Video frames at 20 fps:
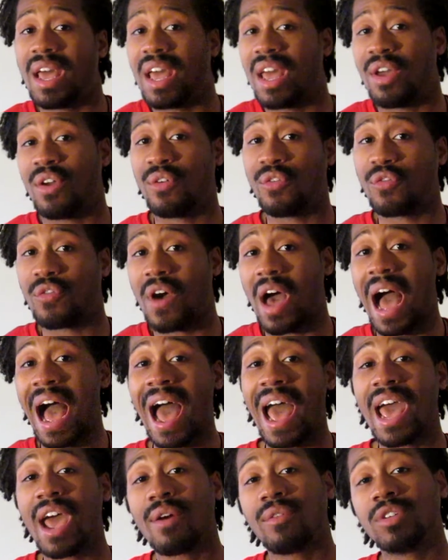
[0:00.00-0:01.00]
if
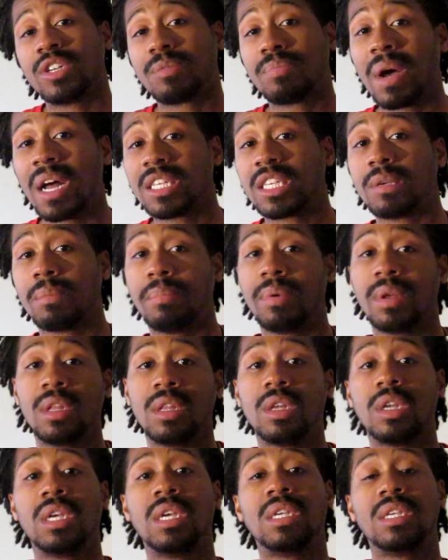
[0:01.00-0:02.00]
I had
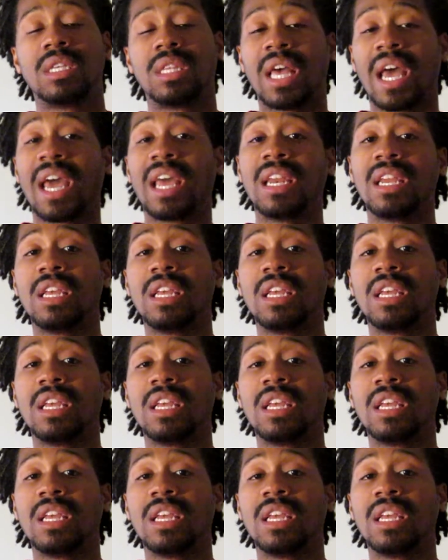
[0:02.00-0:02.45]
responsibilities that